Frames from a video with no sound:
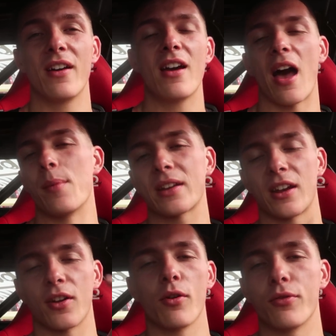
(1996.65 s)
I'm gonna
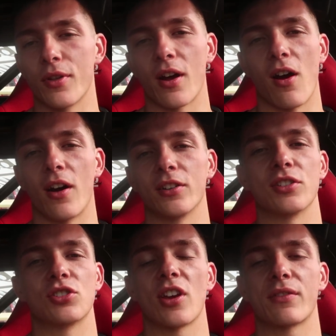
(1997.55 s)
kinda go through the car,
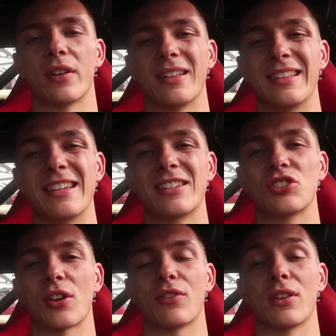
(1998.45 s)
just check for any
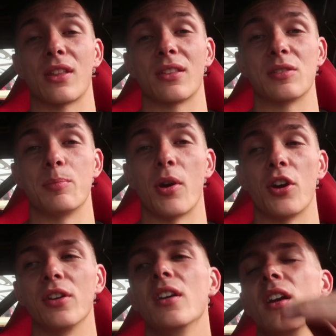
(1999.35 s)
leaks, check for anything that's
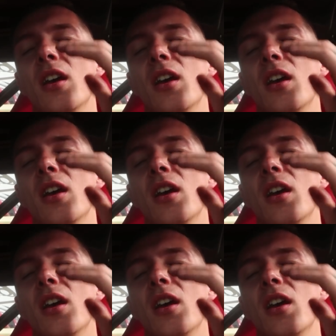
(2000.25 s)
burnt,